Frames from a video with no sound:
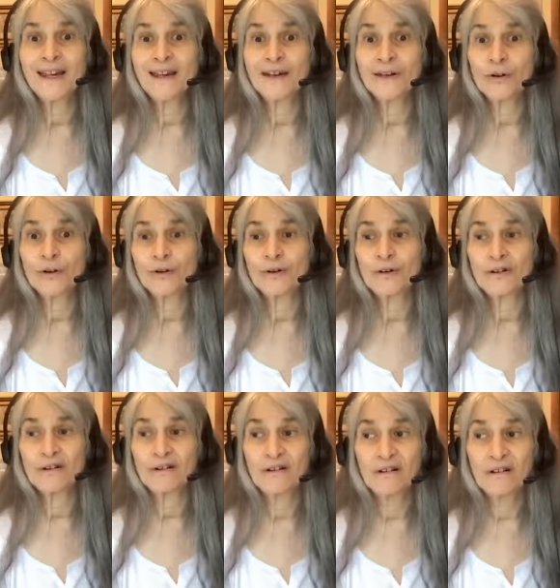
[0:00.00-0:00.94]
get hurt
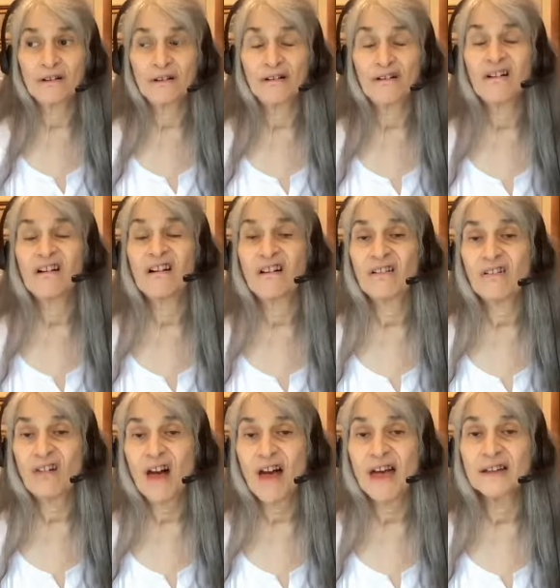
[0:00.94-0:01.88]
a
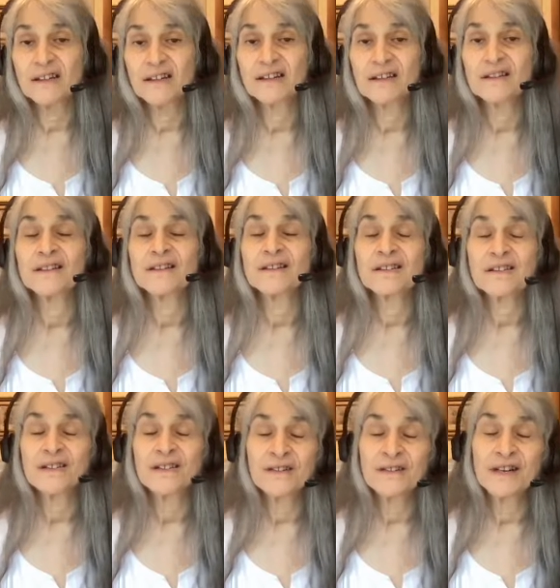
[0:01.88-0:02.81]
lot.
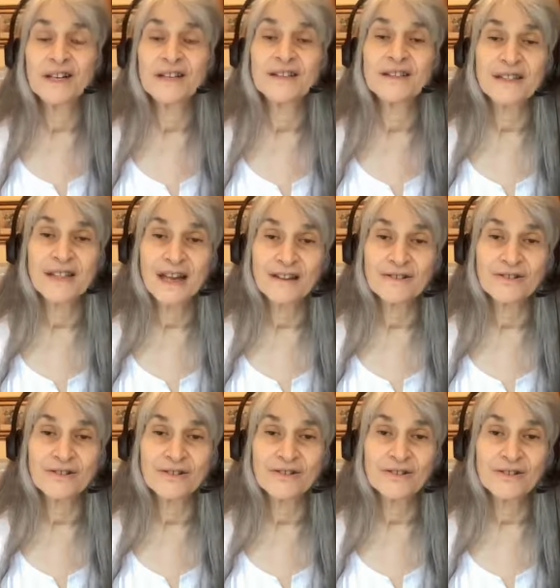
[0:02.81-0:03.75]
Serious
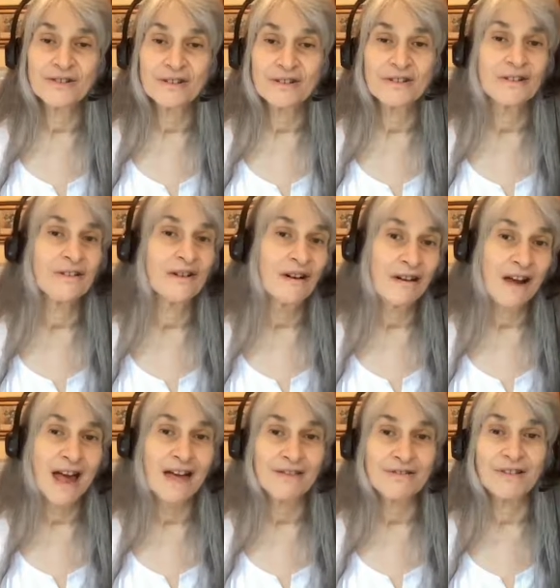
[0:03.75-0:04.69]
dancers are
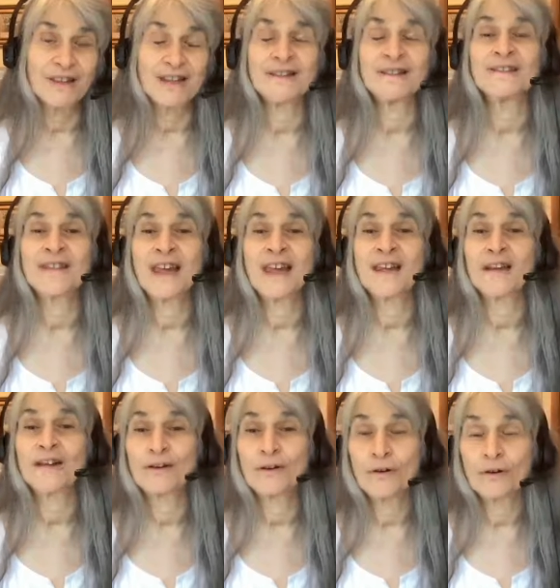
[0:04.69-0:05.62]
athletes, they
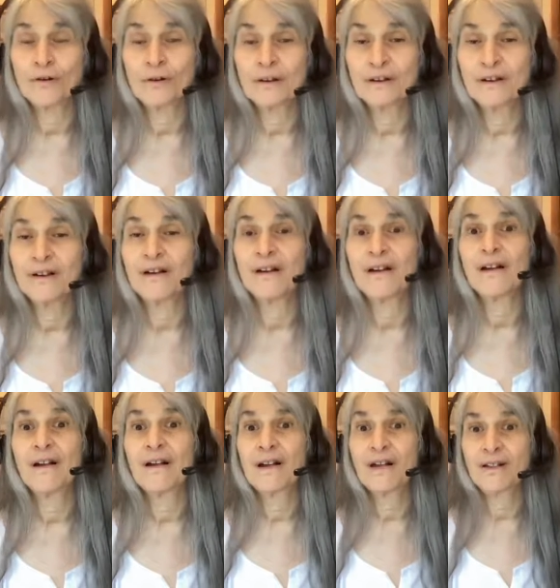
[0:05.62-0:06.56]
get hurt
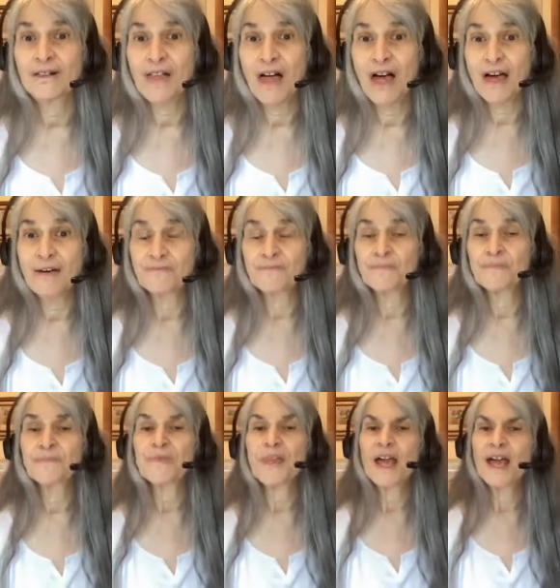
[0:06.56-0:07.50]
a lot.
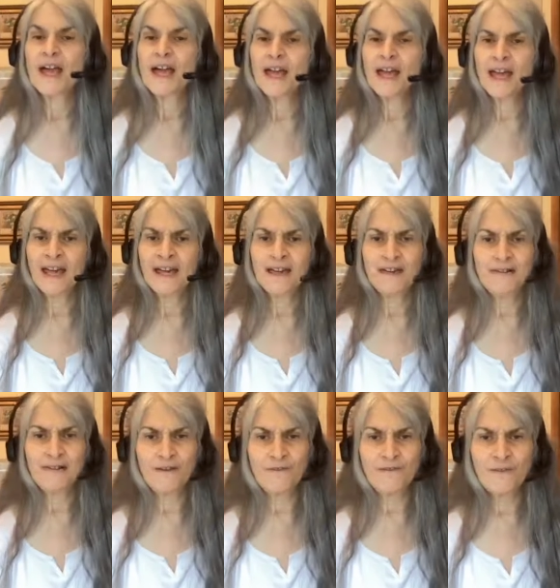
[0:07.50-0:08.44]
And
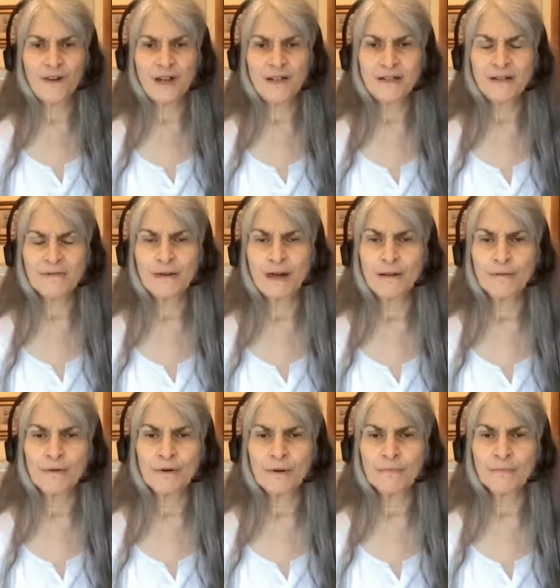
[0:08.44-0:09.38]
a friend in my
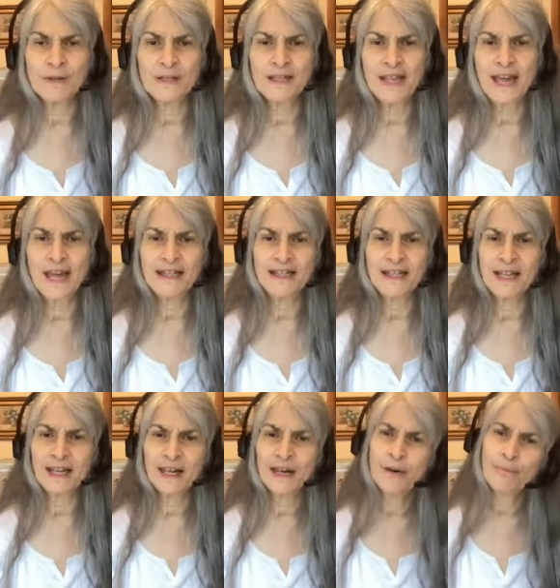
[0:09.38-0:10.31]
world one day
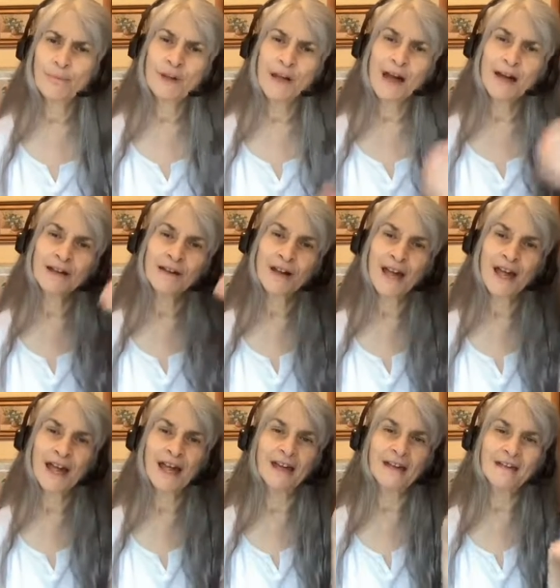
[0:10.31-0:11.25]
said, Here, put out your
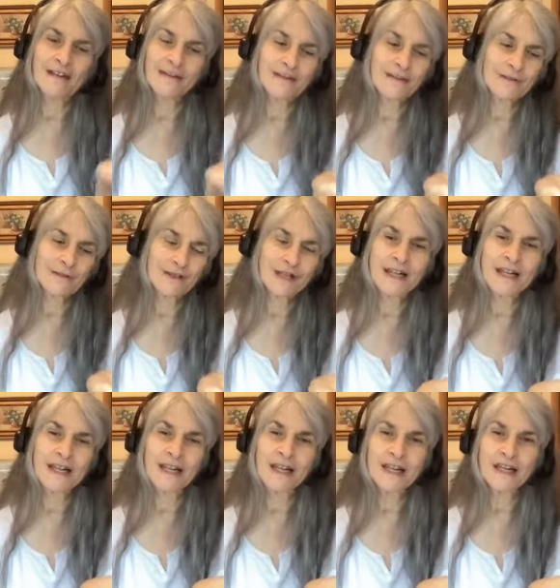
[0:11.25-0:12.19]
hand, which I
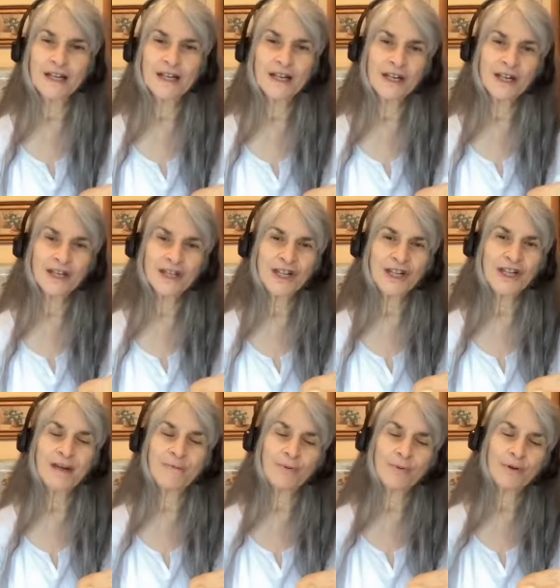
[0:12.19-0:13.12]
did. She
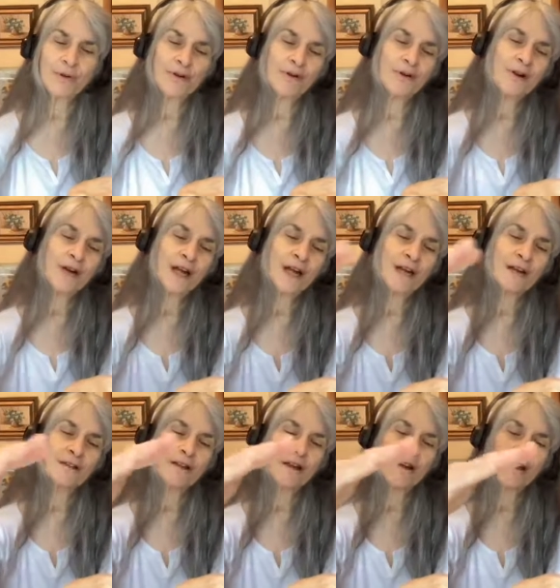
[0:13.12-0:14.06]
then put her
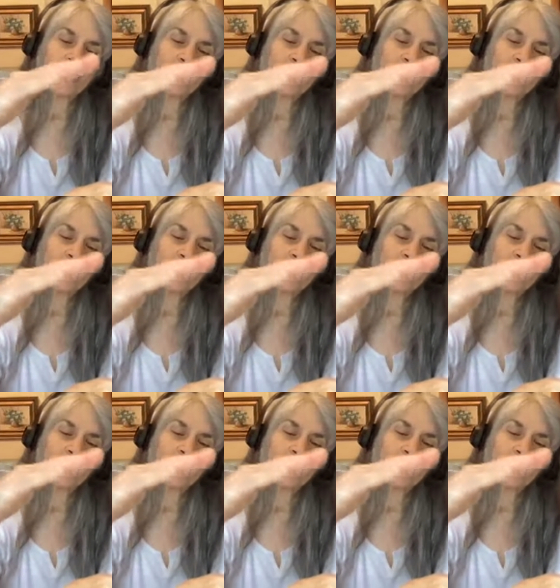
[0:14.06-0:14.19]
hand